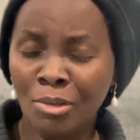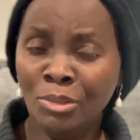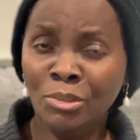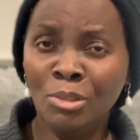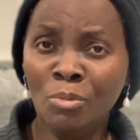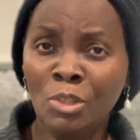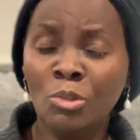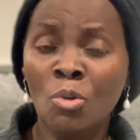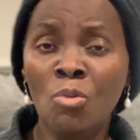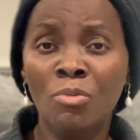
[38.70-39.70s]
country with
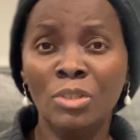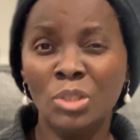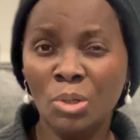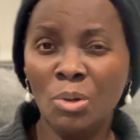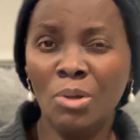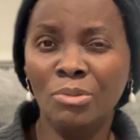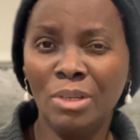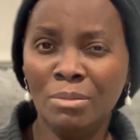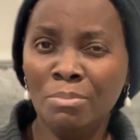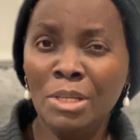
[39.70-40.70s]
over
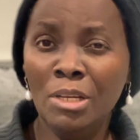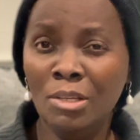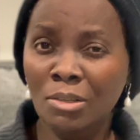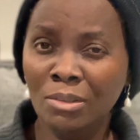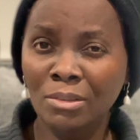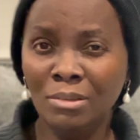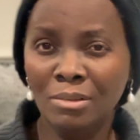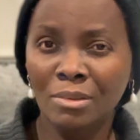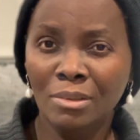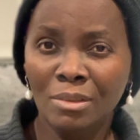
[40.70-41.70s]
200 million
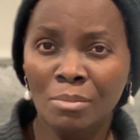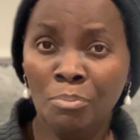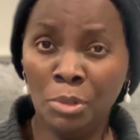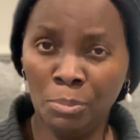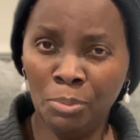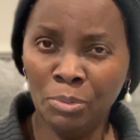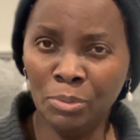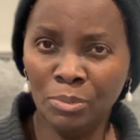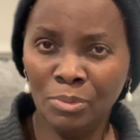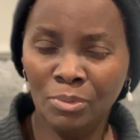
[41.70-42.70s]
people.
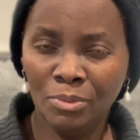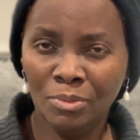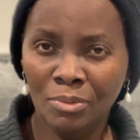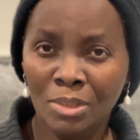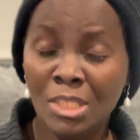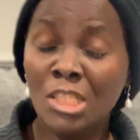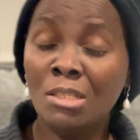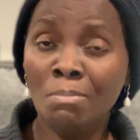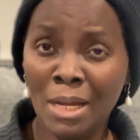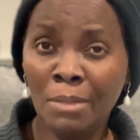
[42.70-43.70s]

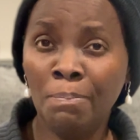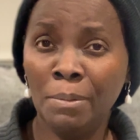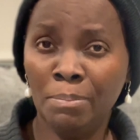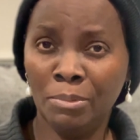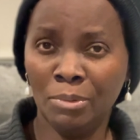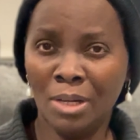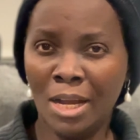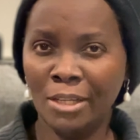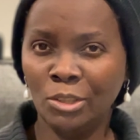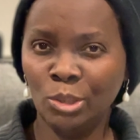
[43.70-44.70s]
Smart people,
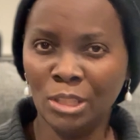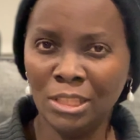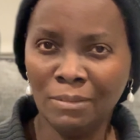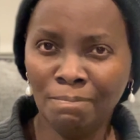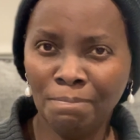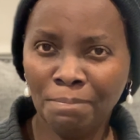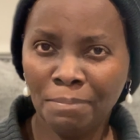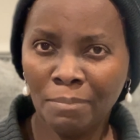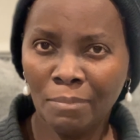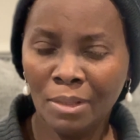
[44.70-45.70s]
actually.
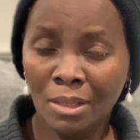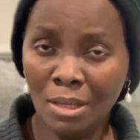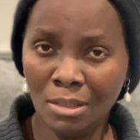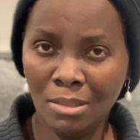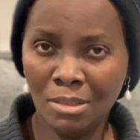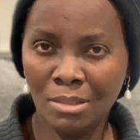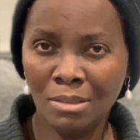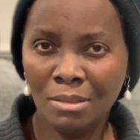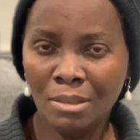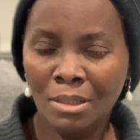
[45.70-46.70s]
Yes.
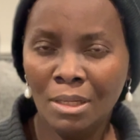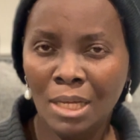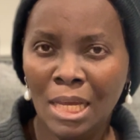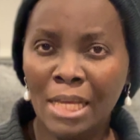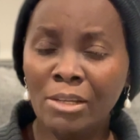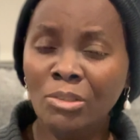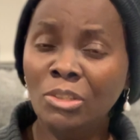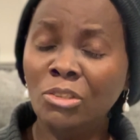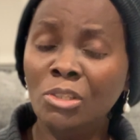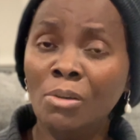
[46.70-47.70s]
A
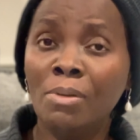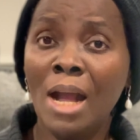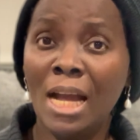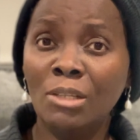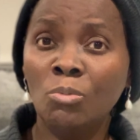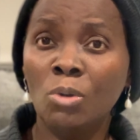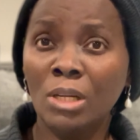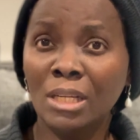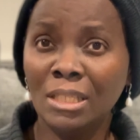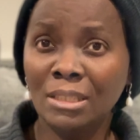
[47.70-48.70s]
country of hard
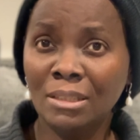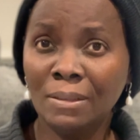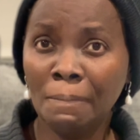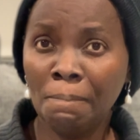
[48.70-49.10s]
workers.